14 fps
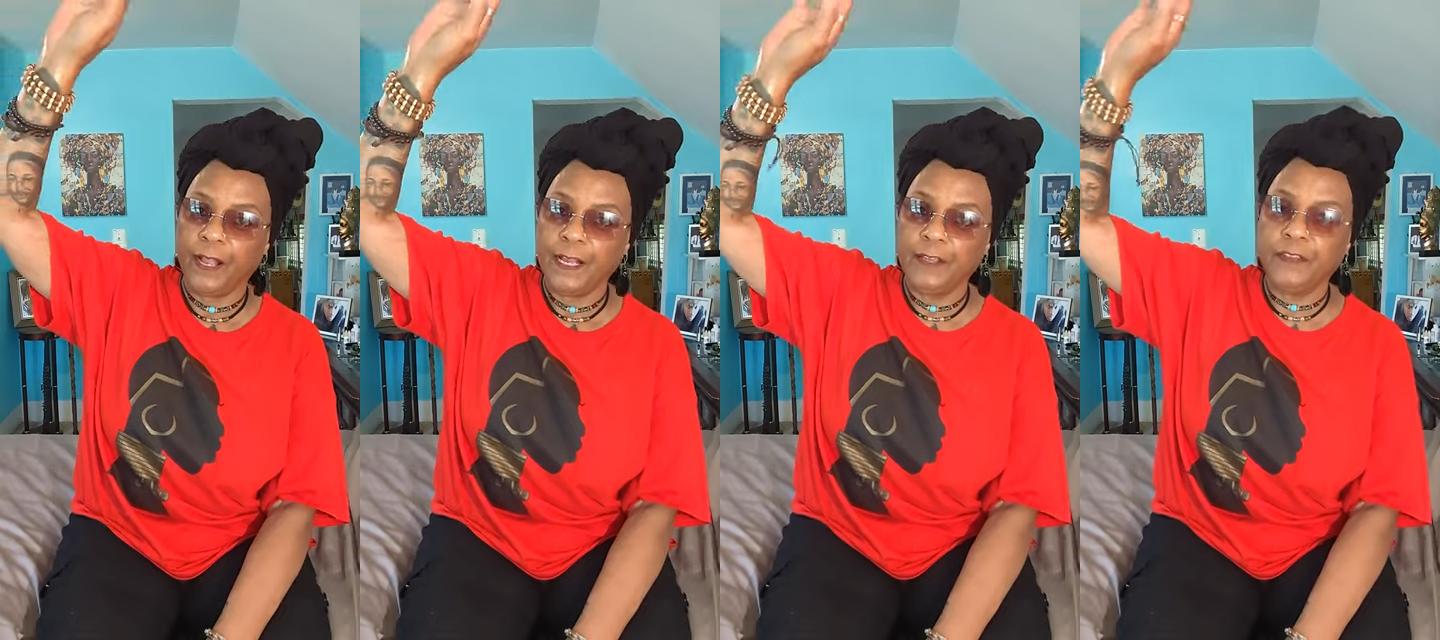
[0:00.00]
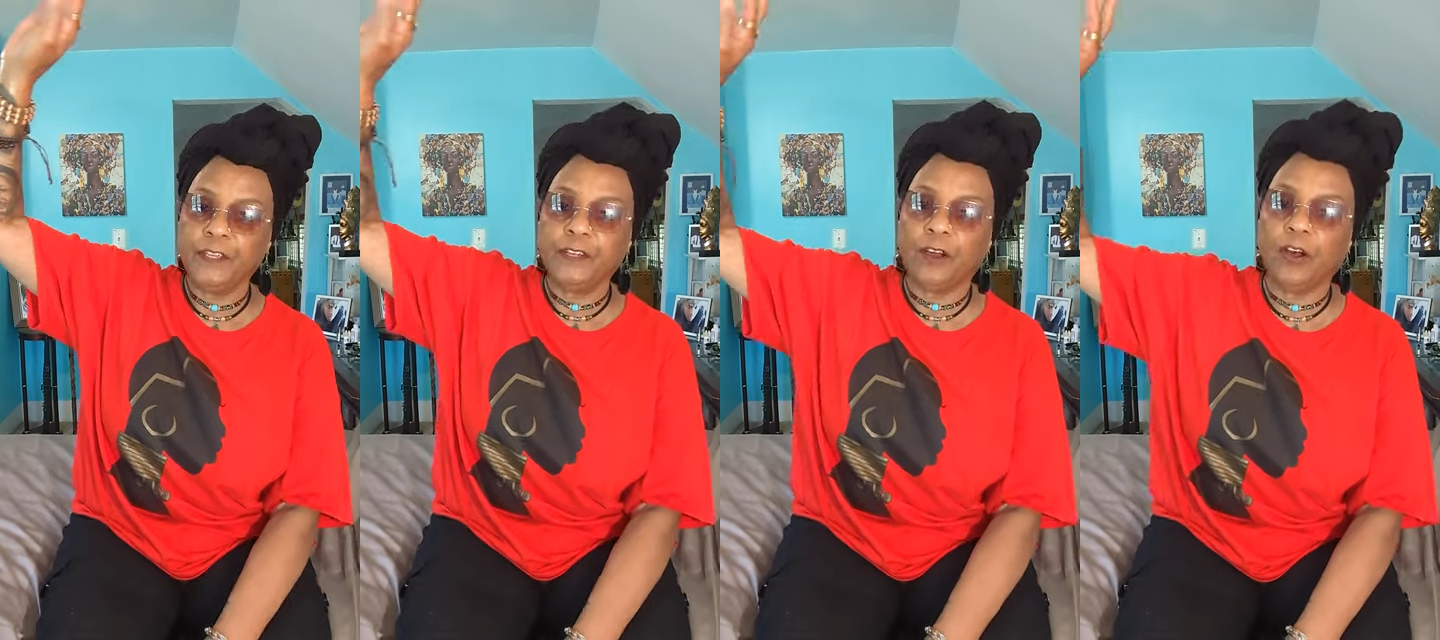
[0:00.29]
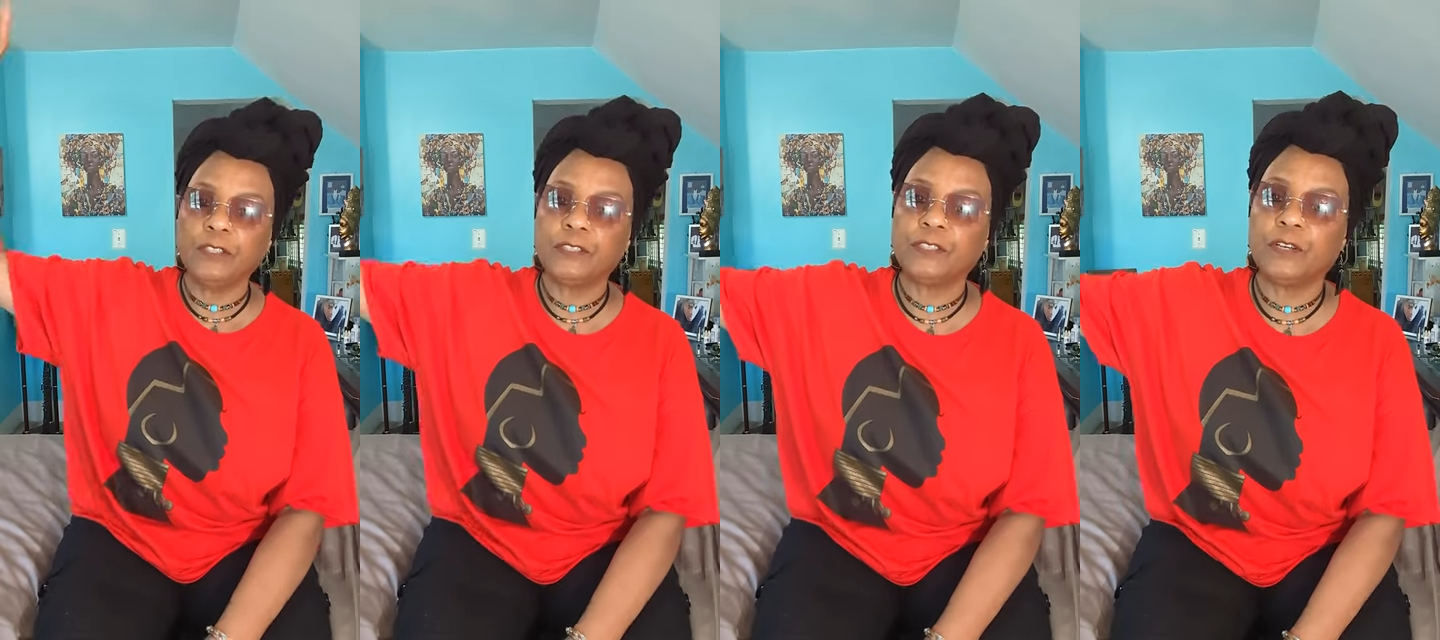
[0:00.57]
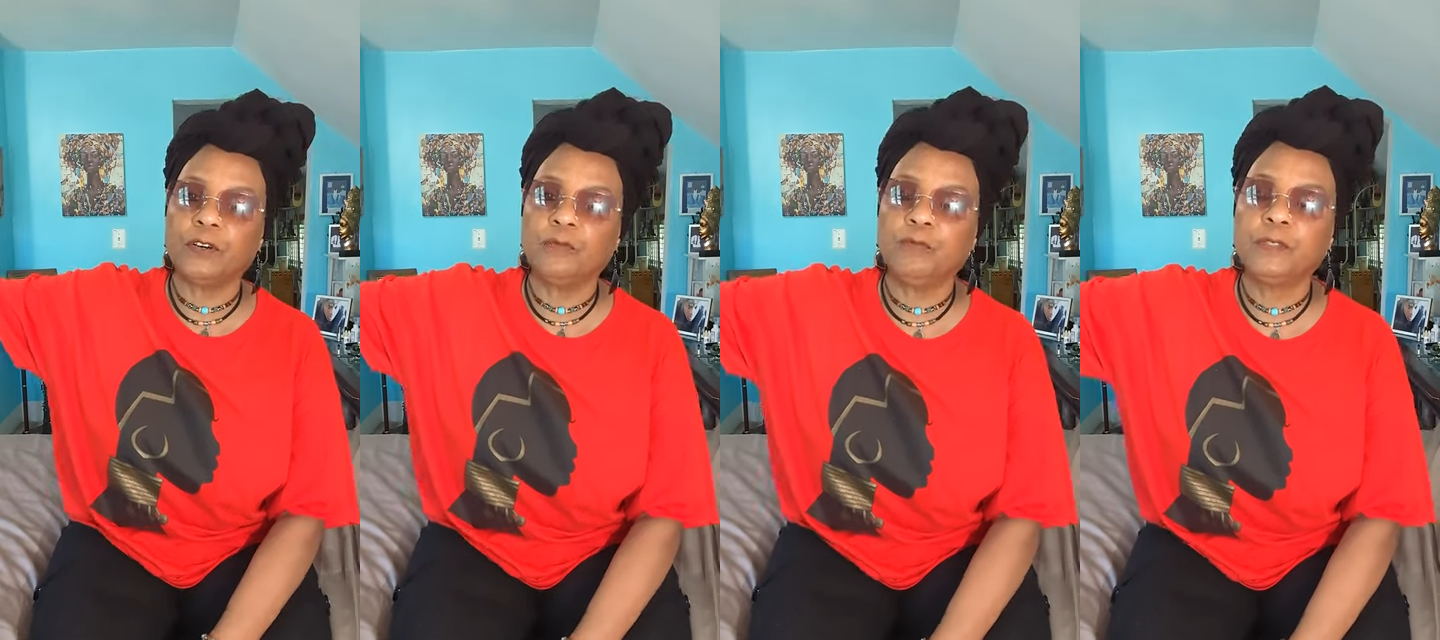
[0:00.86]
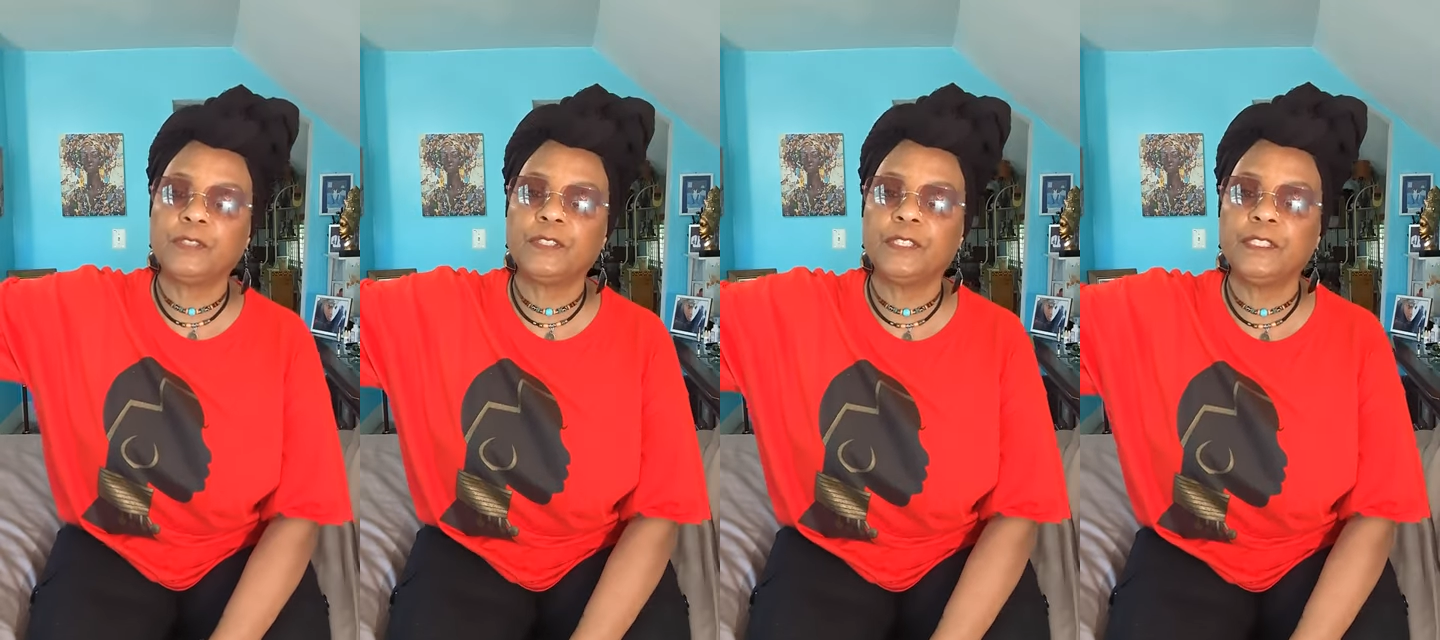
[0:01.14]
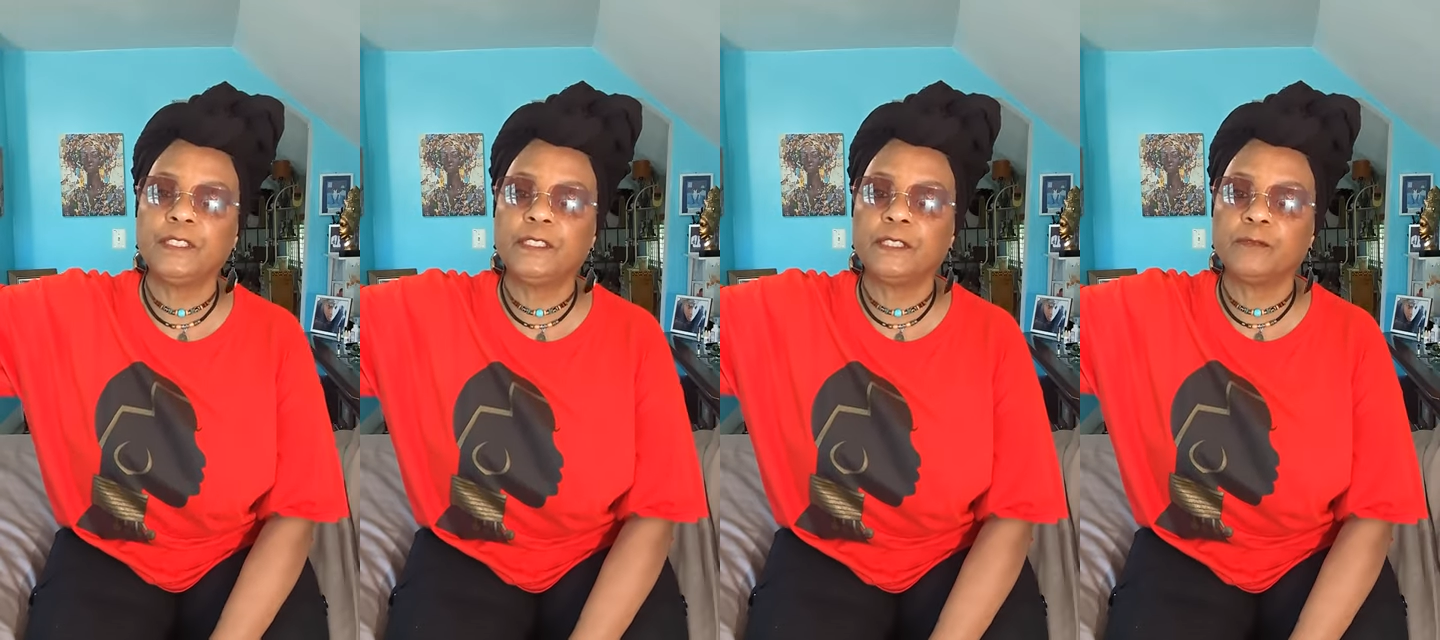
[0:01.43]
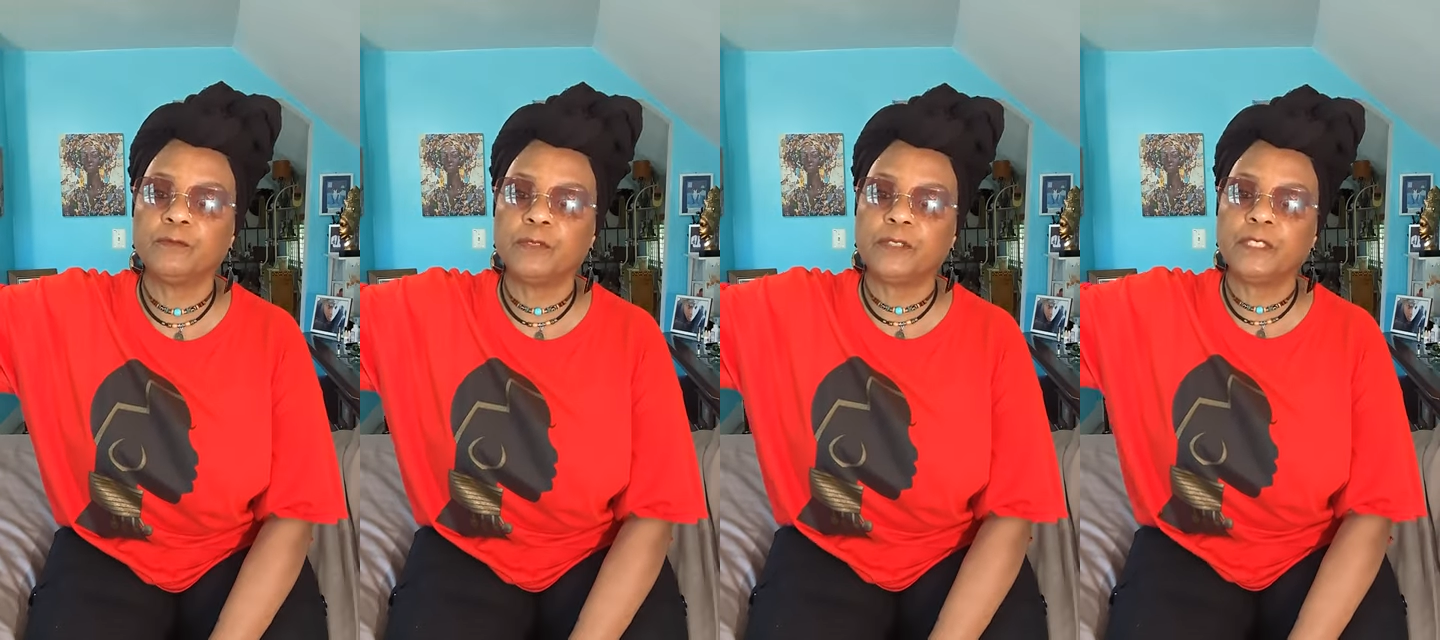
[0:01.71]
and then also with these
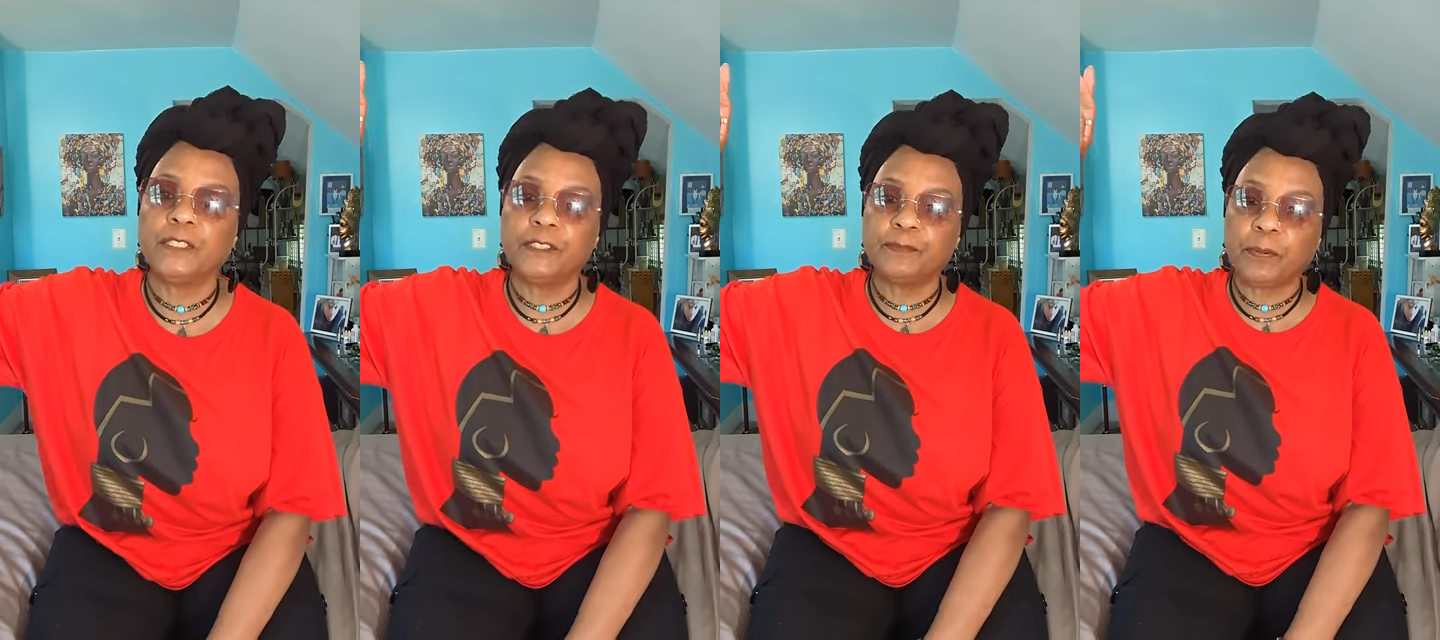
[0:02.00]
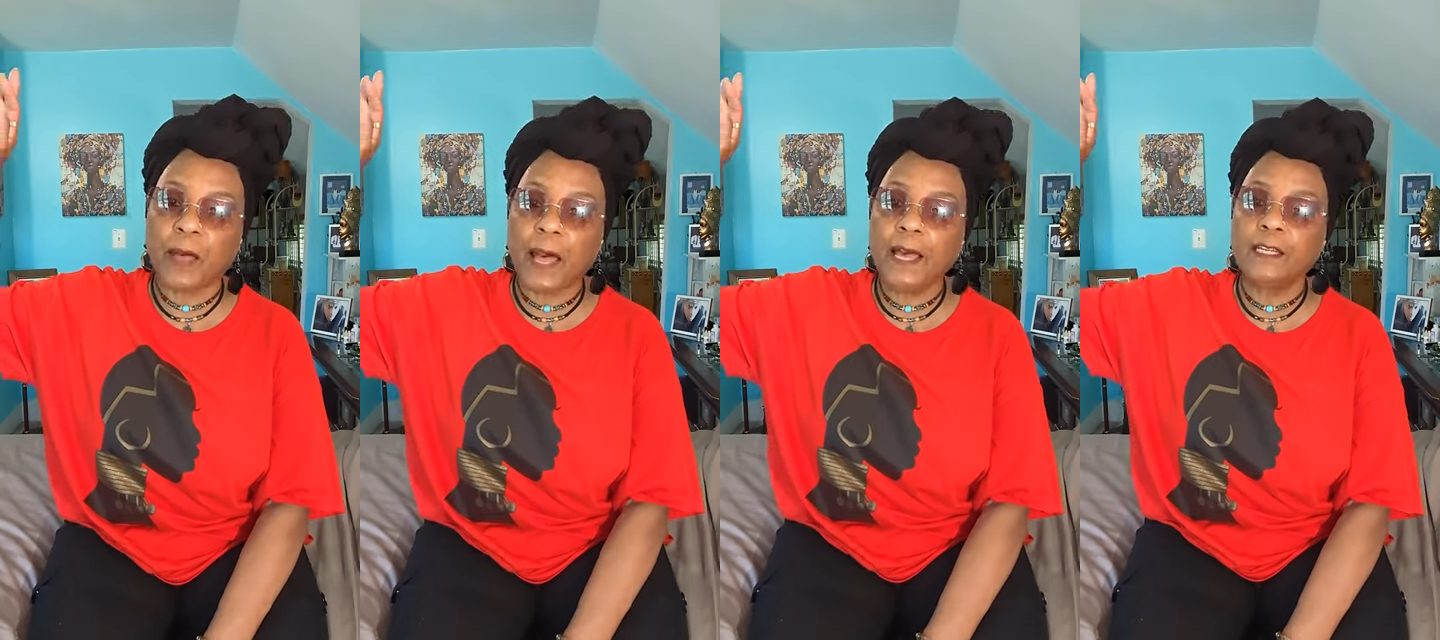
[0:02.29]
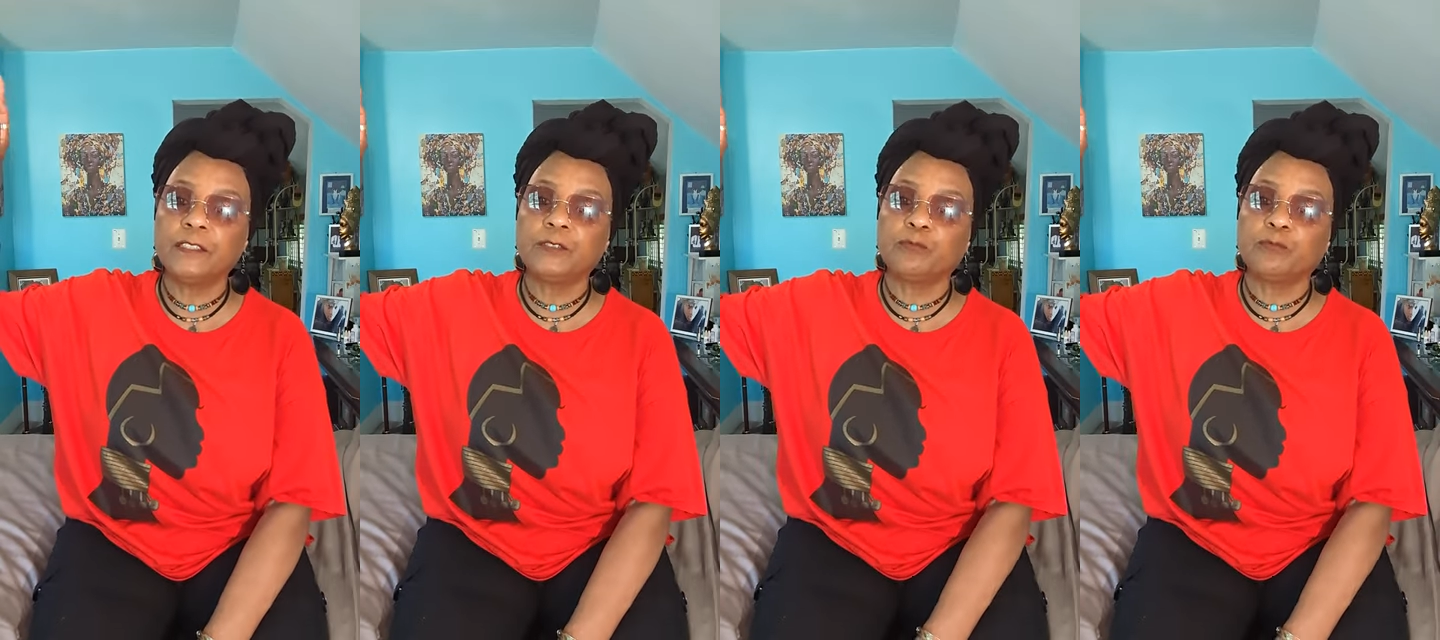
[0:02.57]
with these pilots,